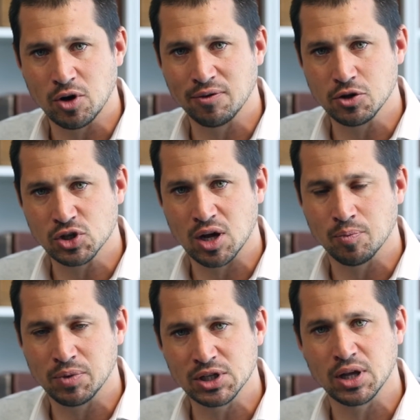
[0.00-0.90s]
of those
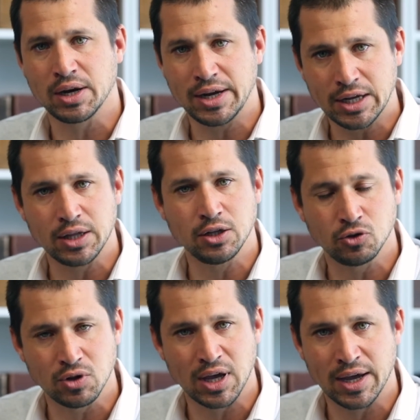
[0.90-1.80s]
companies directly
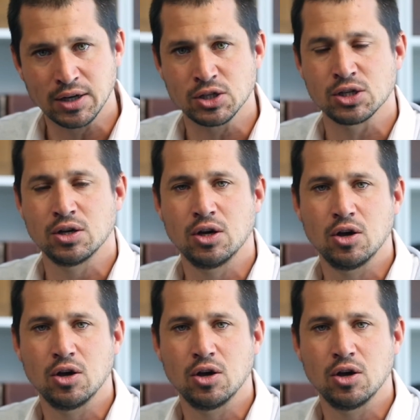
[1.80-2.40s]
into the hands